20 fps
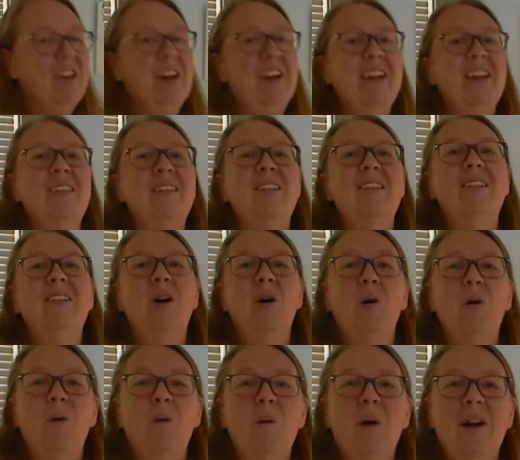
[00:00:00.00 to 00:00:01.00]
It is
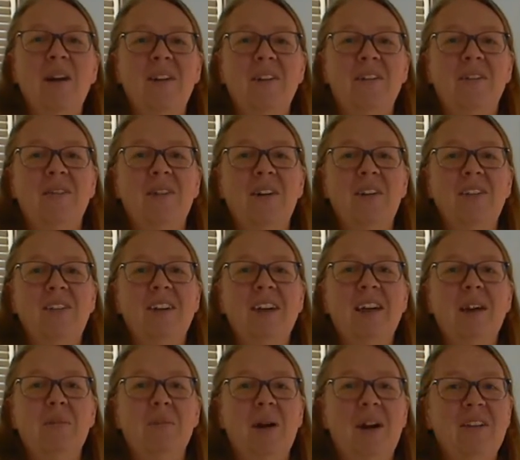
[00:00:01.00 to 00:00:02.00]
so wonderful to
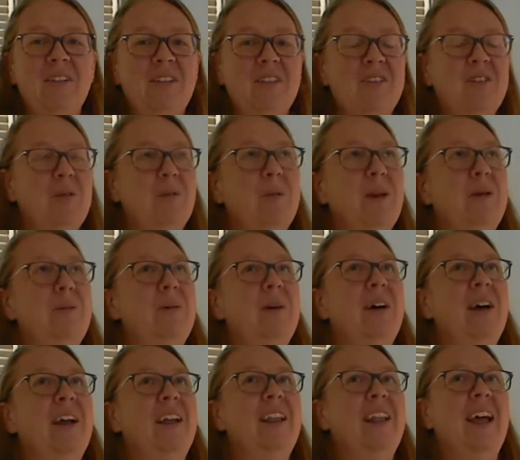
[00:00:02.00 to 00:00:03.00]
get presents from people
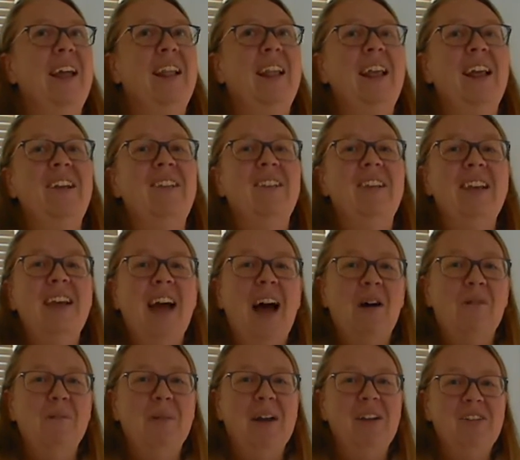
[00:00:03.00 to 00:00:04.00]
and then they see
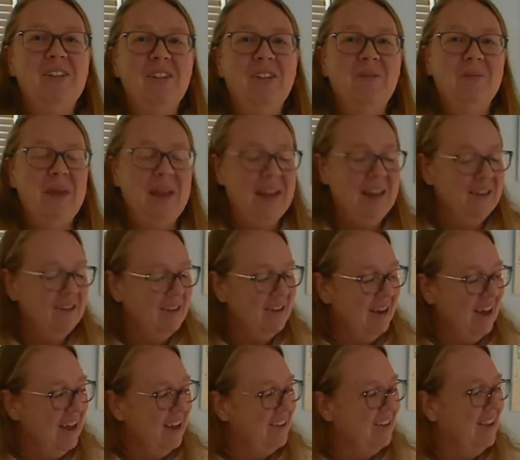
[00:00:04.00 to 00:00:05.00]
how much it means
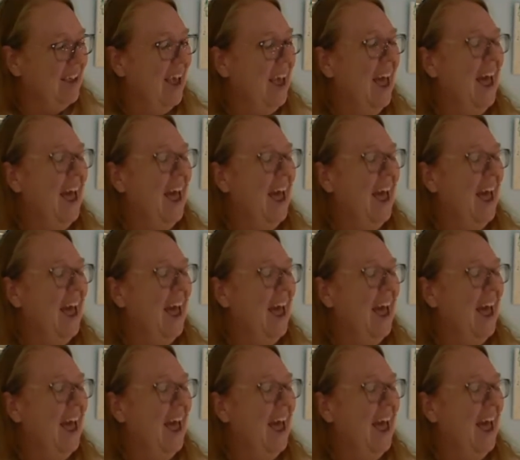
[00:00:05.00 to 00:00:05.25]
to us.